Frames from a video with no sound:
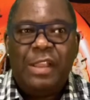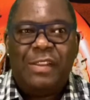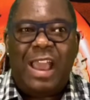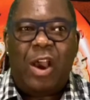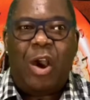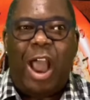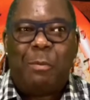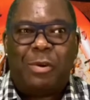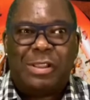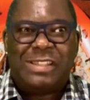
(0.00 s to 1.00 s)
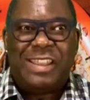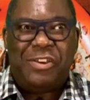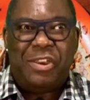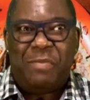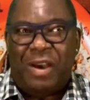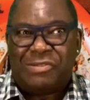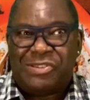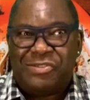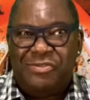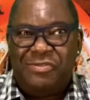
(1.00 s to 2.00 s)
Now, I'm going to tell you about
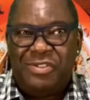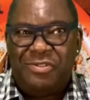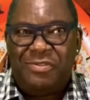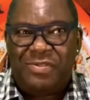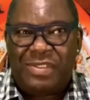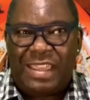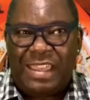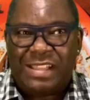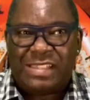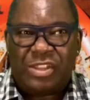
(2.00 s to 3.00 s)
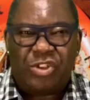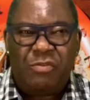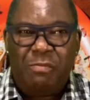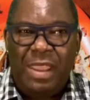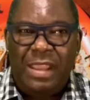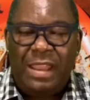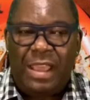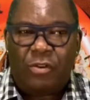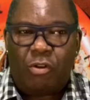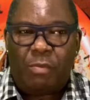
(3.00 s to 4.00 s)
two new things that you may
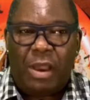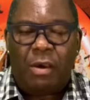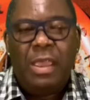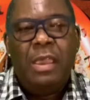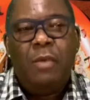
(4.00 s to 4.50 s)
not know about.